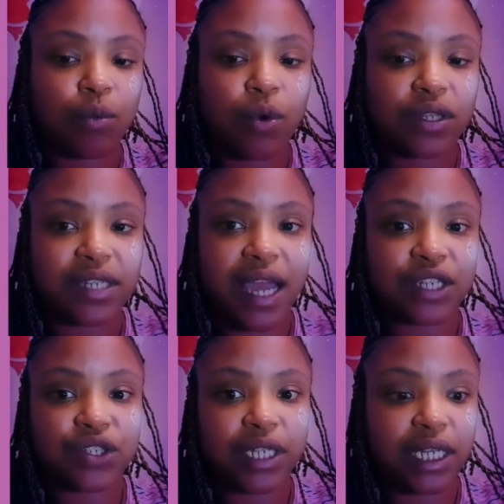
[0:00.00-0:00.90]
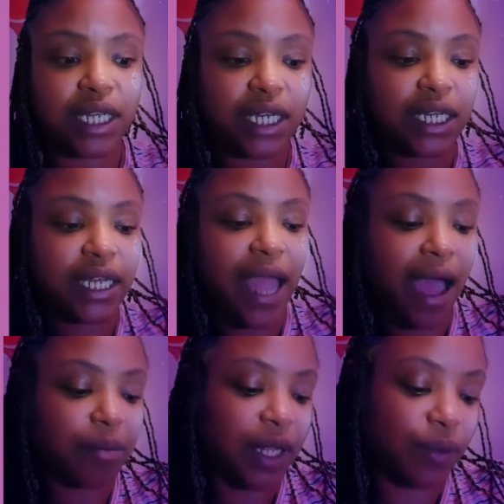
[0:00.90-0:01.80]
what's actually
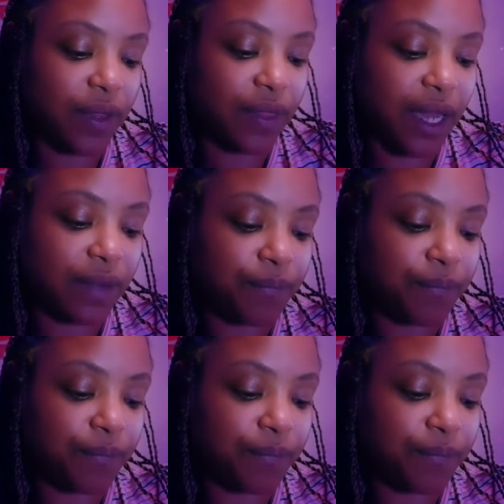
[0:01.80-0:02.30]
happening with that.